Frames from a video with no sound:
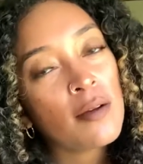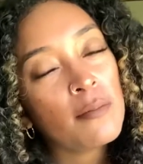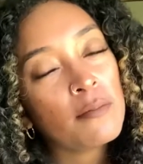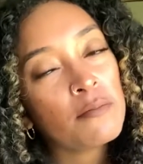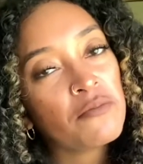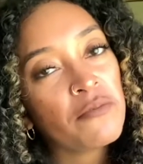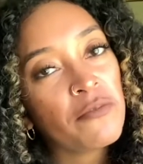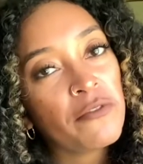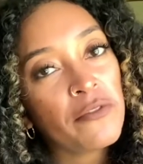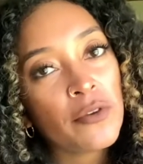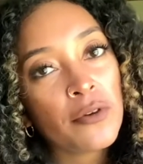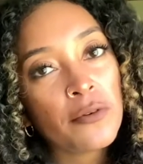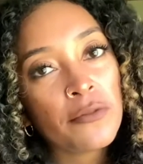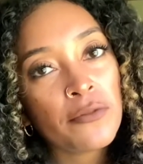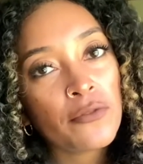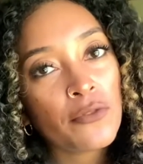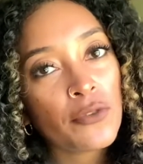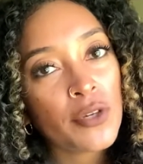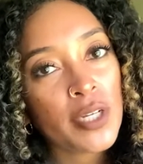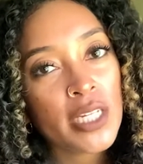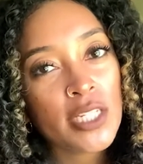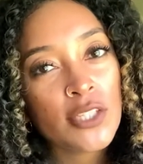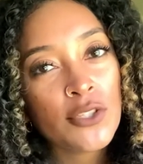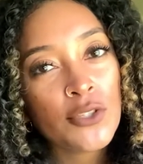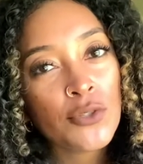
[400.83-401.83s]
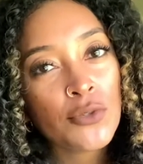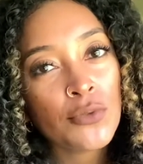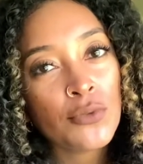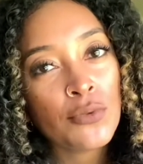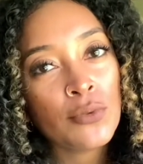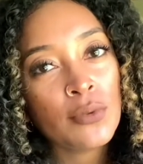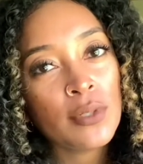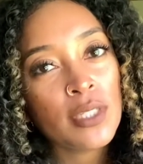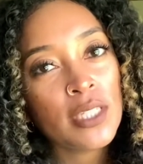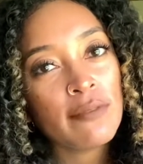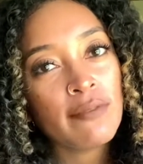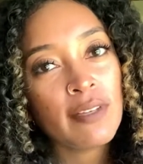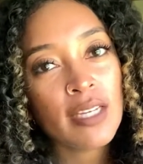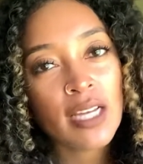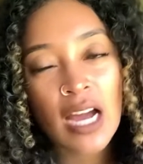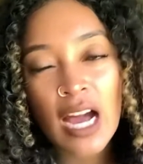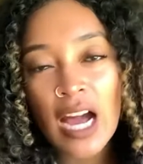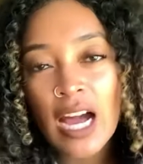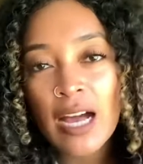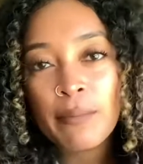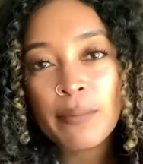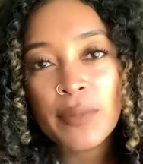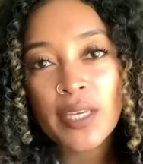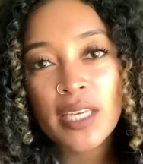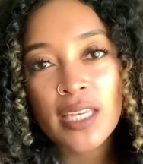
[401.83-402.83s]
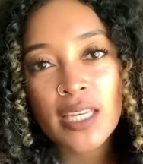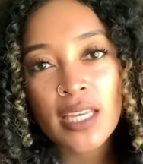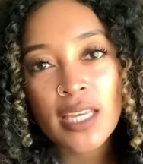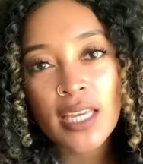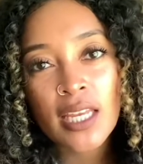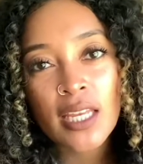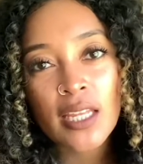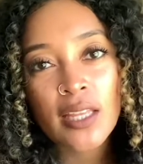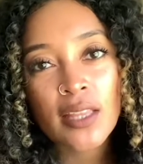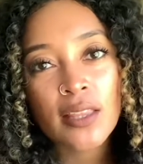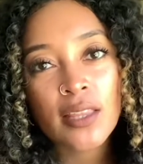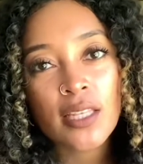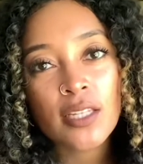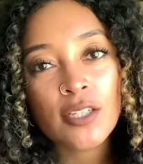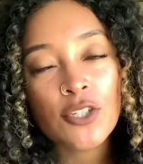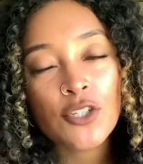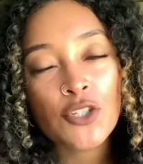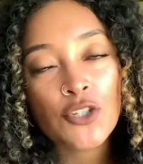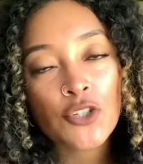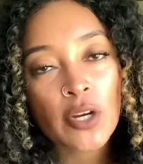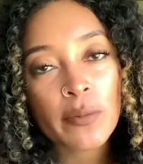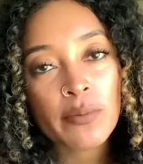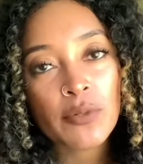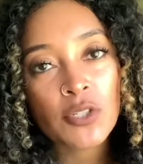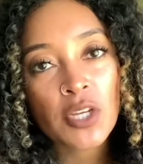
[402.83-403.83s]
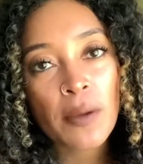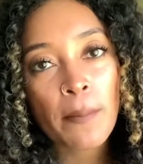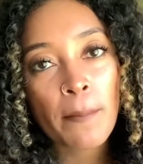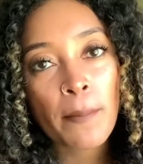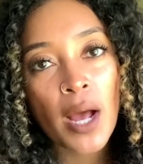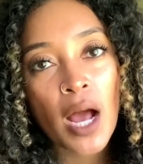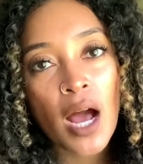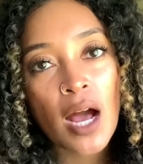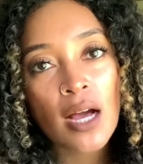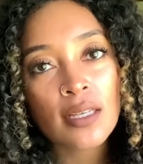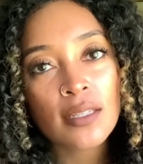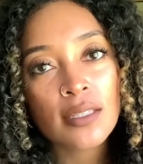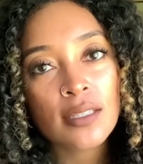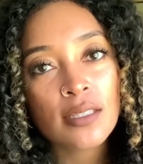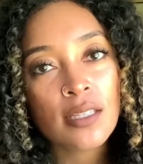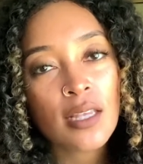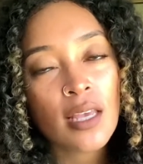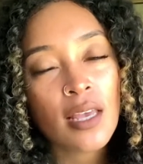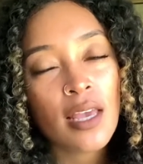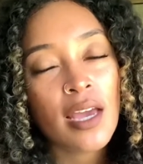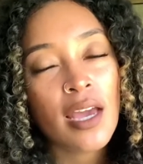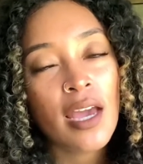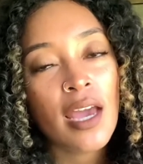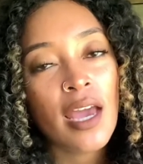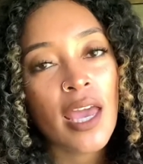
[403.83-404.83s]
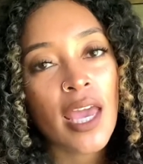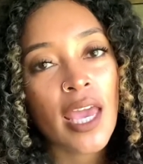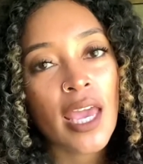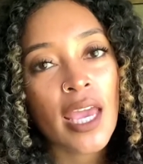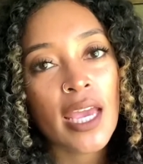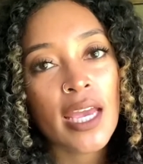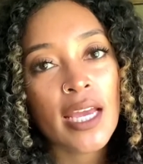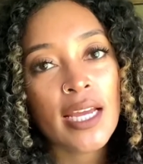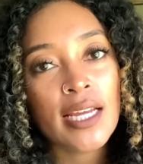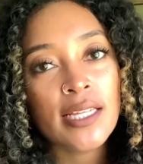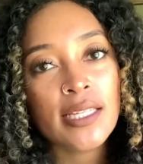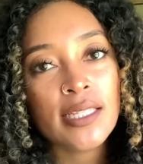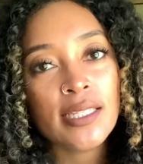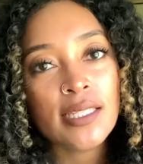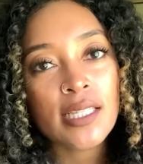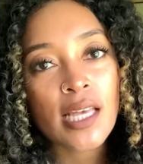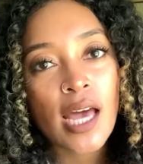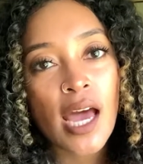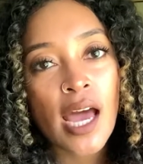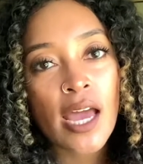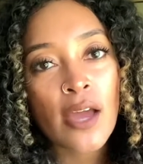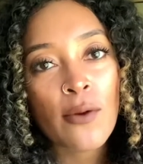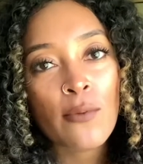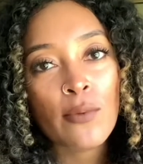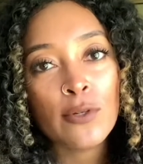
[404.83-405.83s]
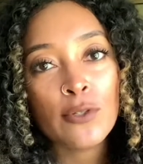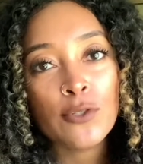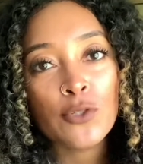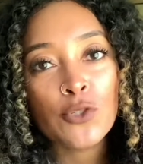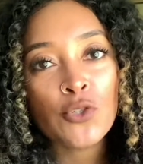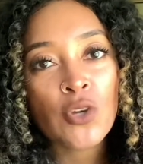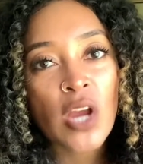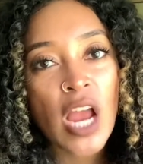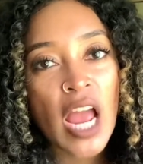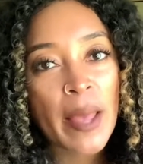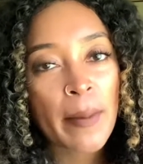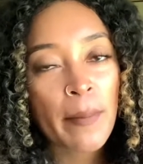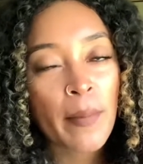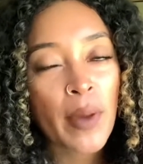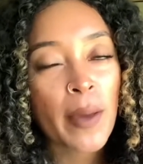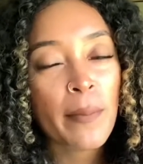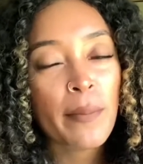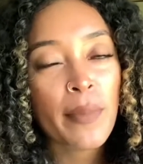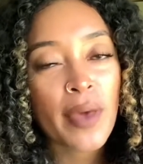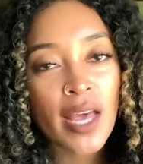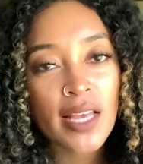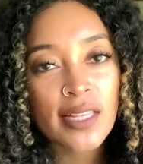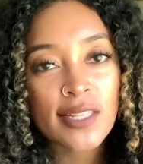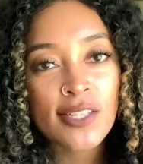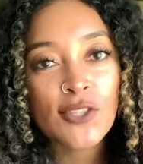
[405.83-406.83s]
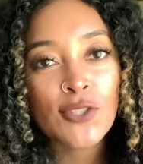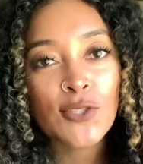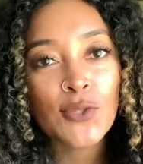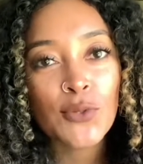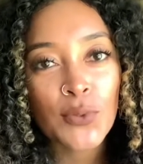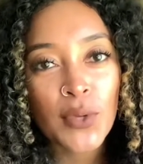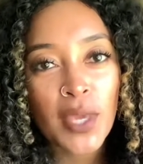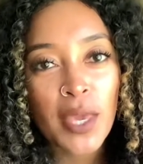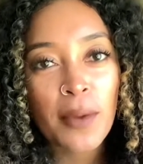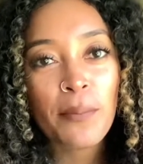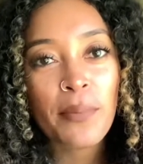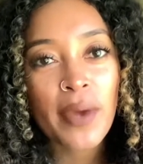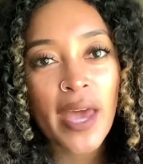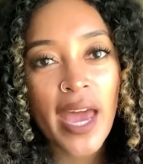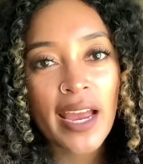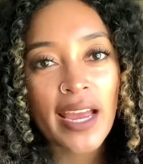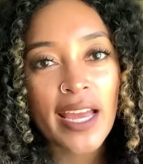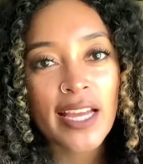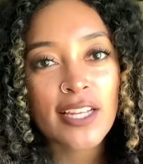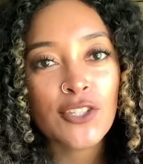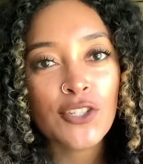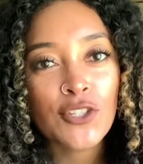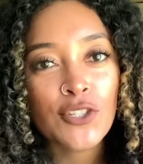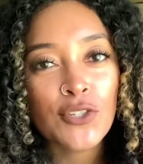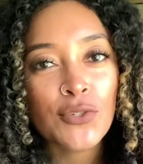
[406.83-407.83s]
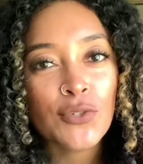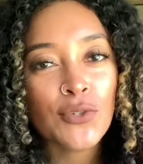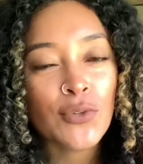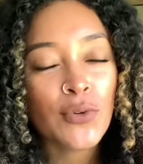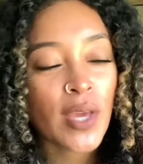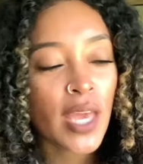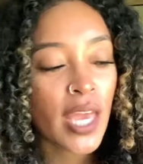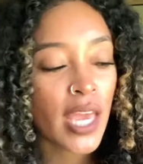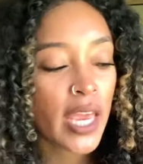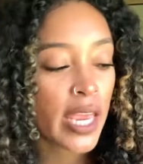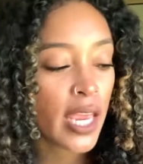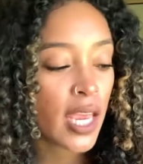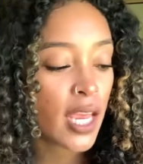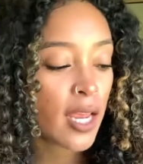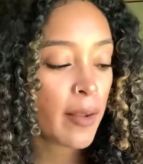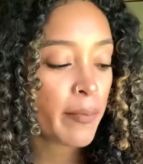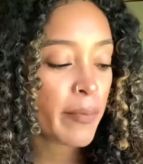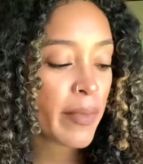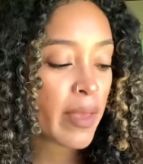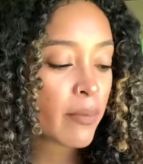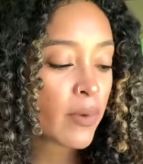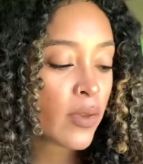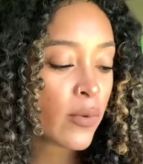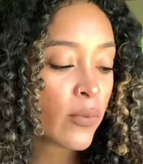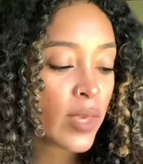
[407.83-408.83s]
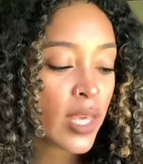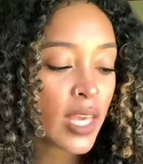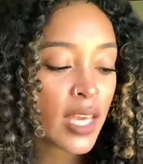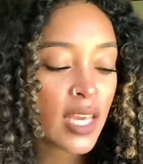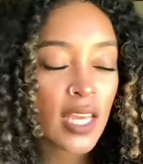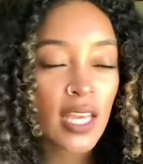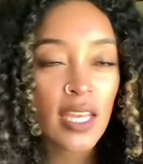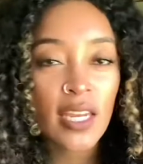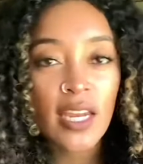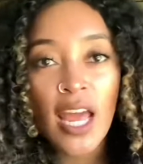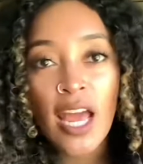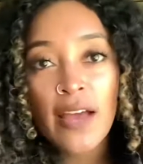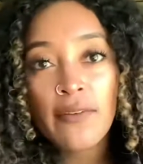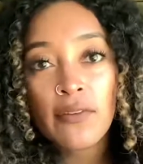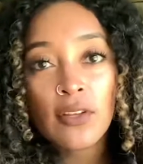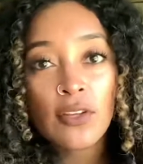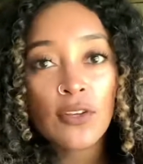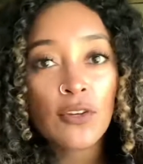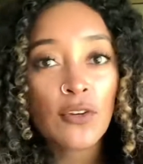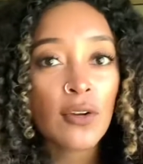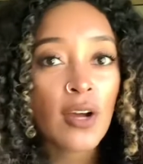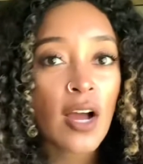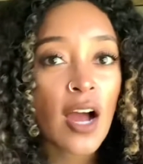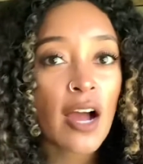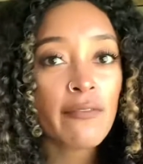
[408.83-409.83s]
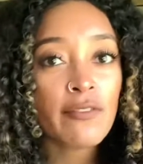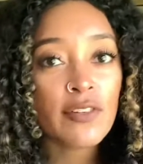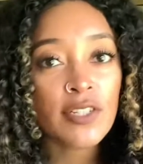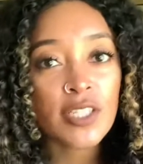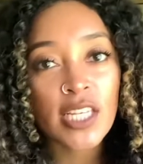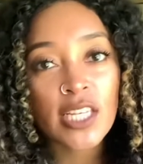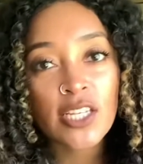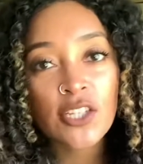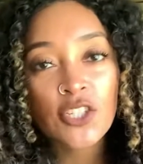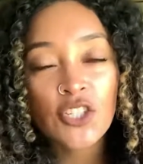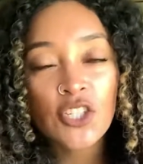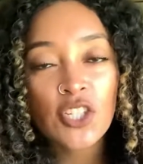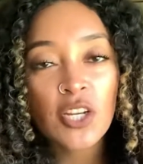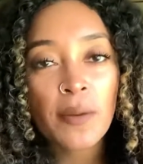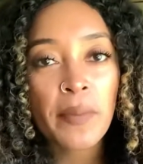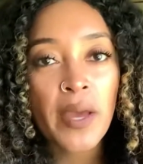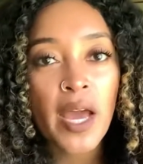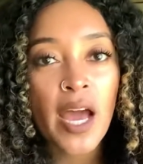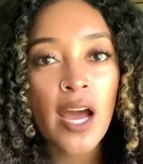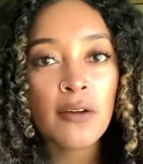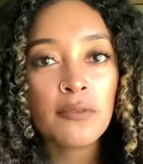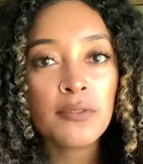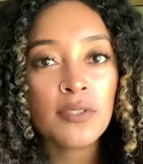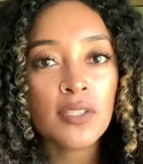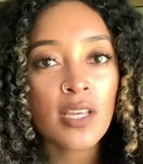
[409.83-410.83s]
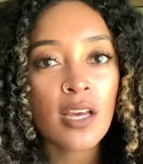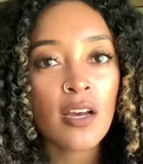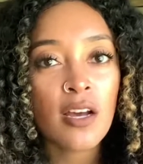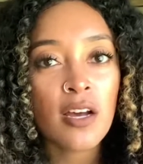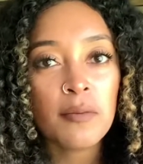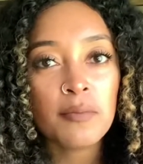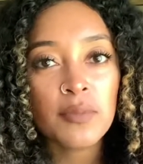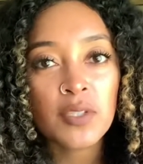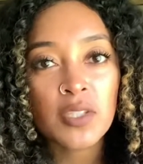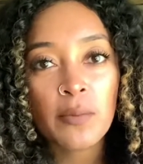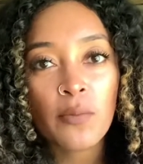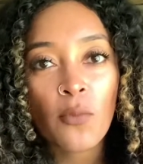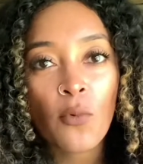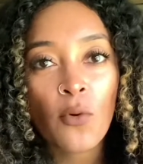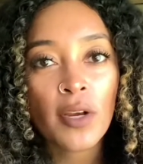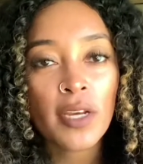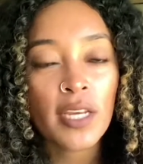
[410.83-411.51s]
feel free to leave a comment in the description box, and I will try my best to get back at you, and maybe we can have a little conversation about some orchid